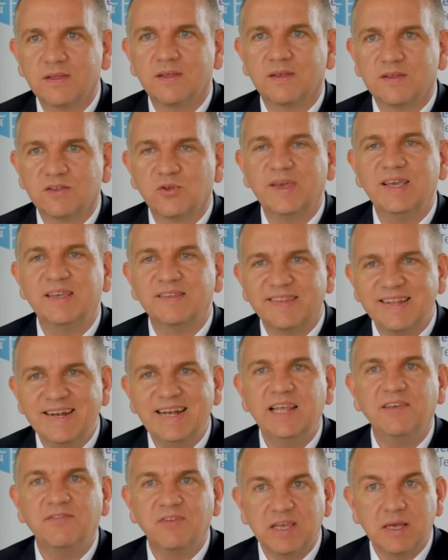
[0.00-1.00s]
So he is the
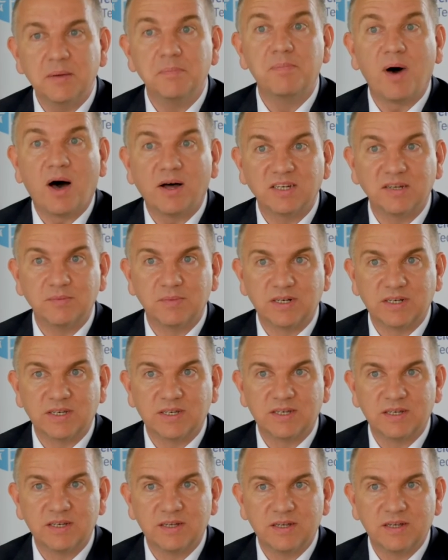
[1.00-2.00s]
living
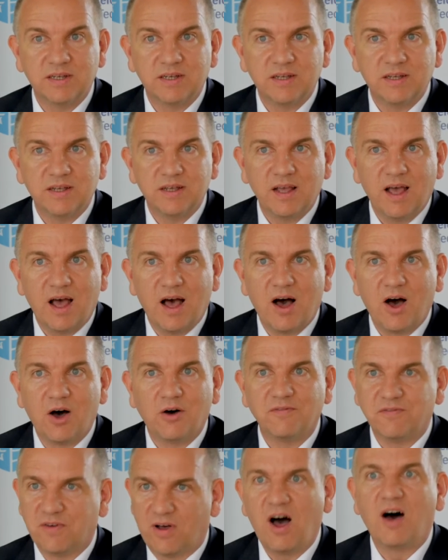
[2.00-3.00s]
embodiment
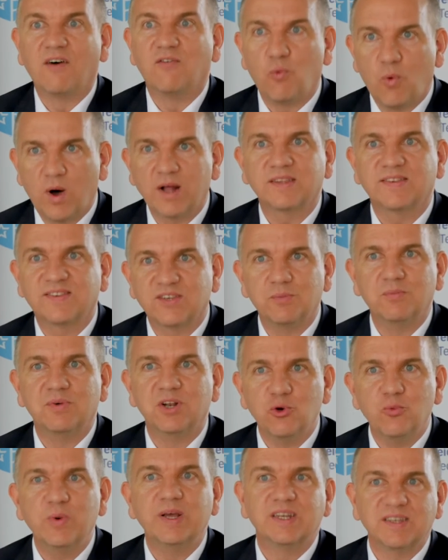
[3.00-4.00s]
of what somebody
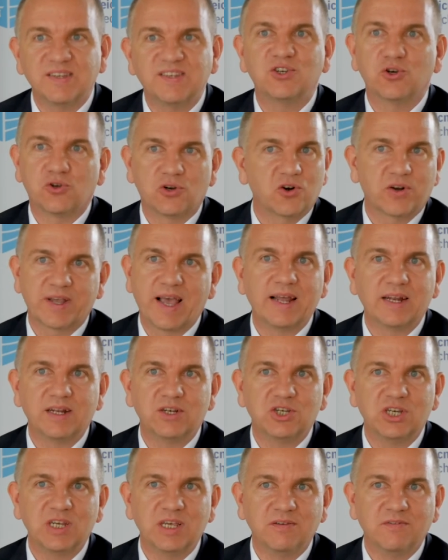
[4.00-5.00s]
with a stutter can
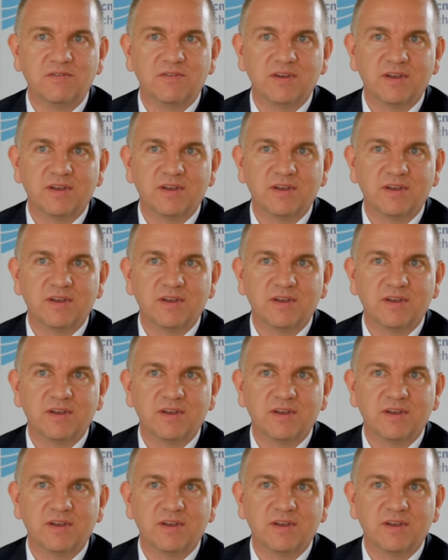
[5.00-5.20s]
achieve.